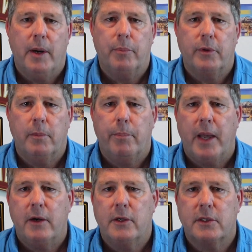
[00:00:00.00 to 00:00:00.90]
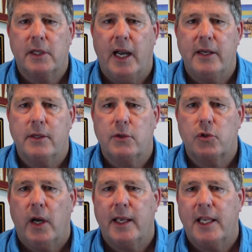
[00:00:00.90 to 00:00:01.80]
up with a better design to
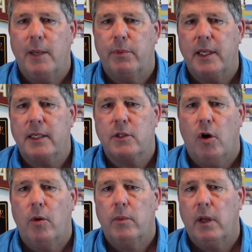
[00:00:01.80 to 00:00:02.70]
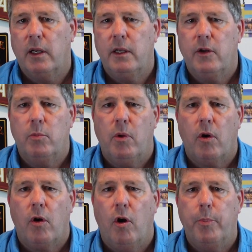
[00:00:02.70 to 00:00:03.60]
try and keep things a little
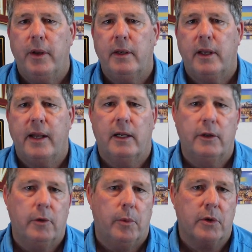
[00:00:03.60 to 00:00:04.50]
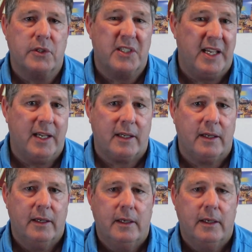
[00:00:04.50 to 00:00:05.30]
more open and a little more scenic.